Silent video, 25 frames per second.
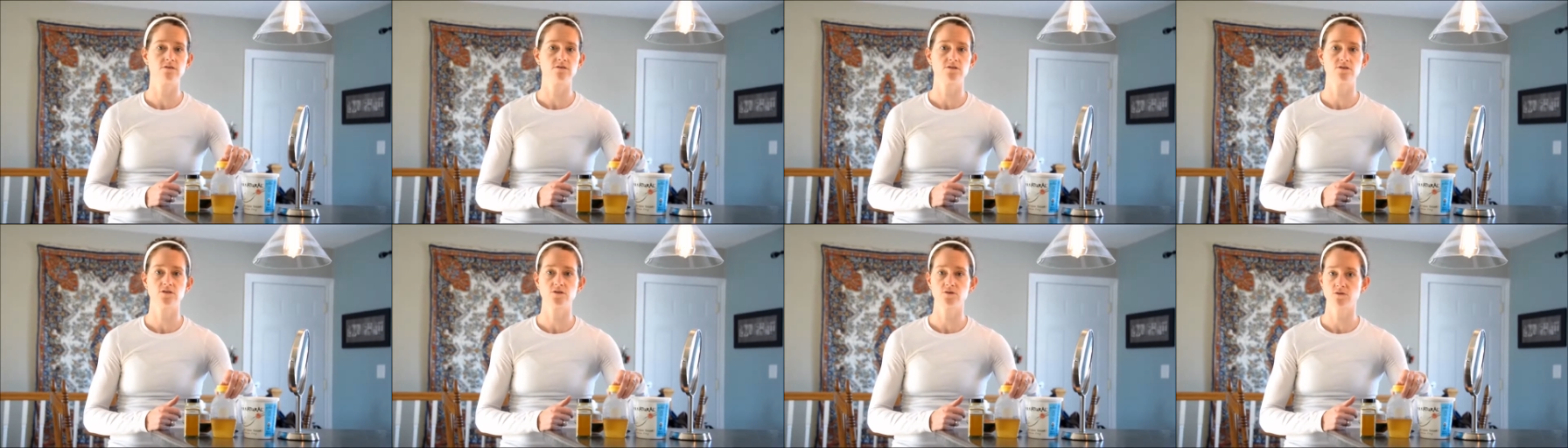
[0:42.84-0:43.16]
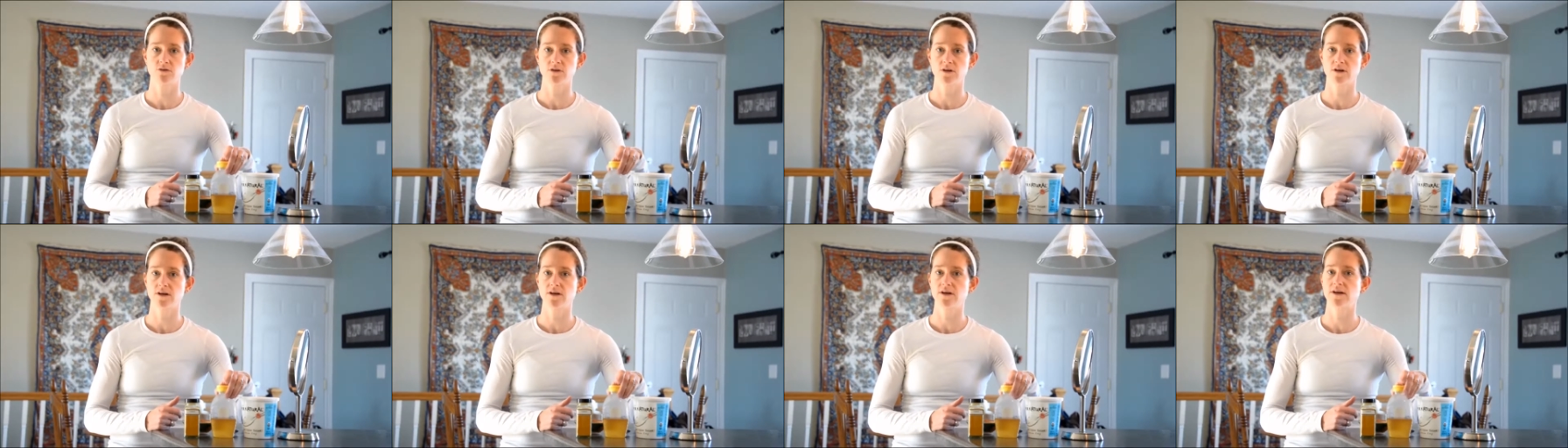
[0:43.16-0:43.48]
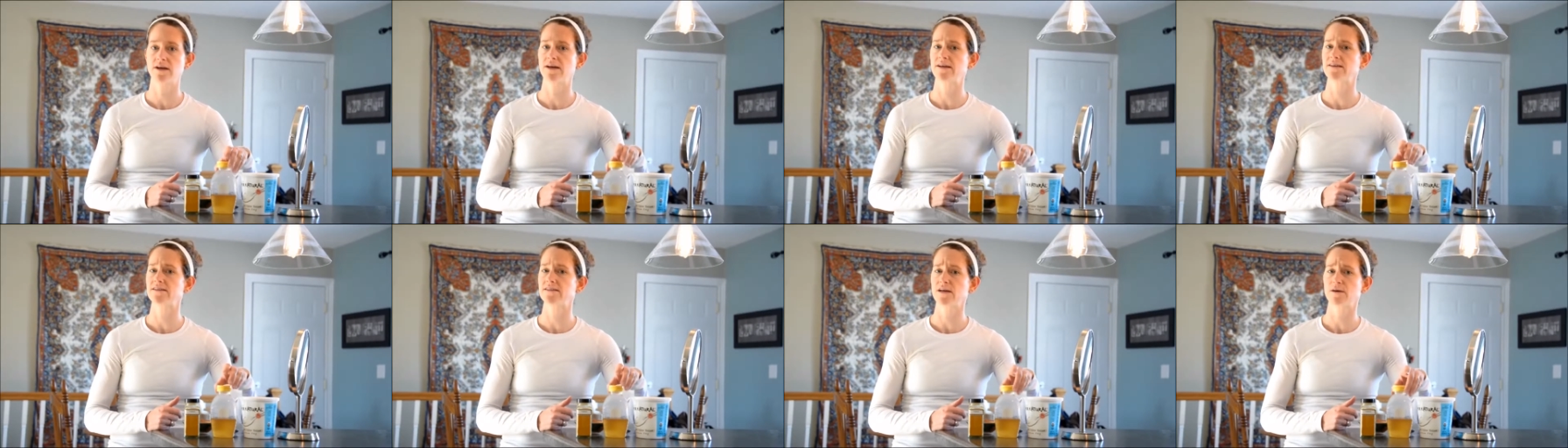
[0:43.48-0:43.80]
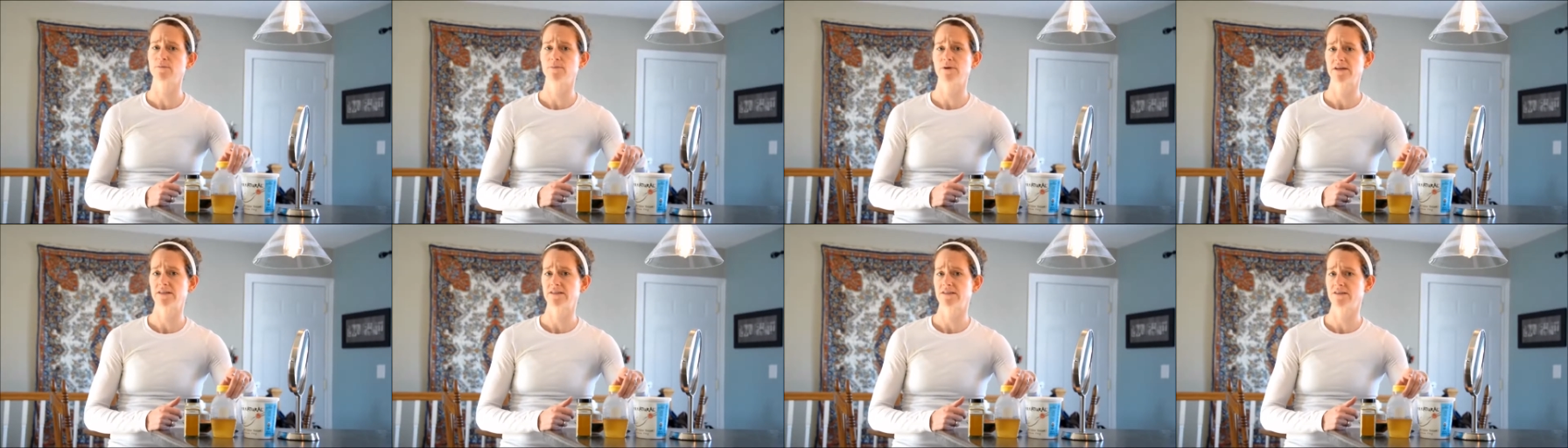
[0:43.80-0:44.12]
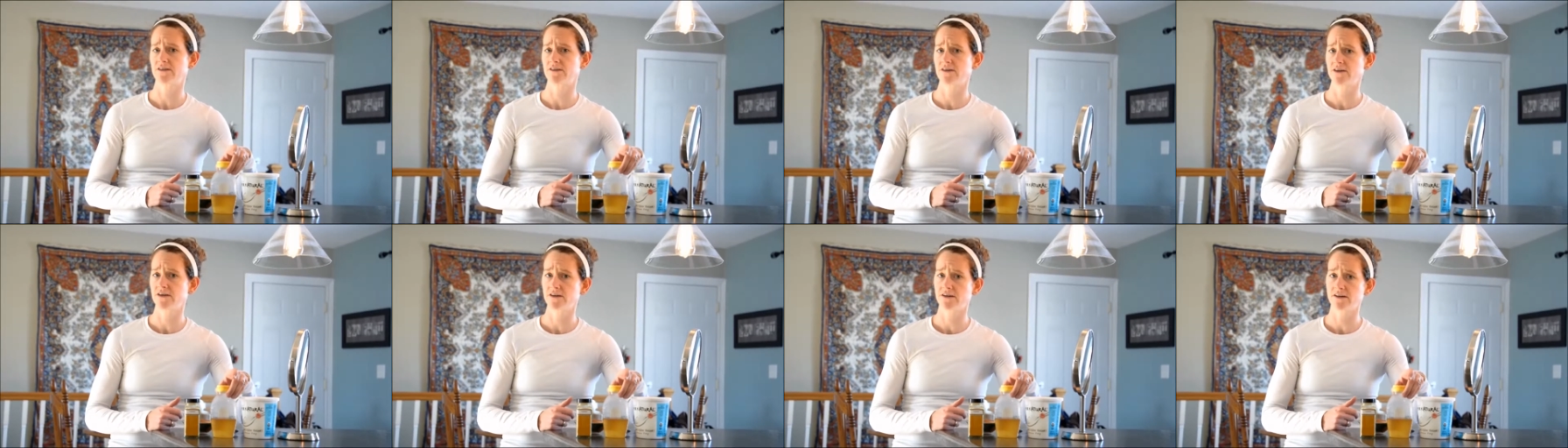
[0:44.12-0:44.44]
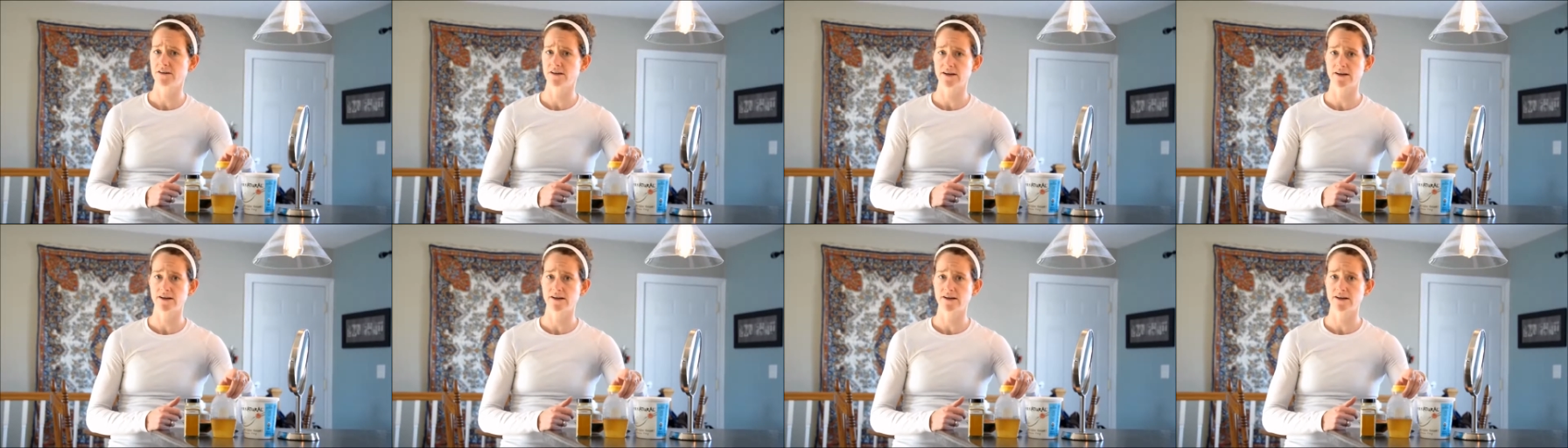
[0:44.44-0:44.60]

soothing, antibacterial,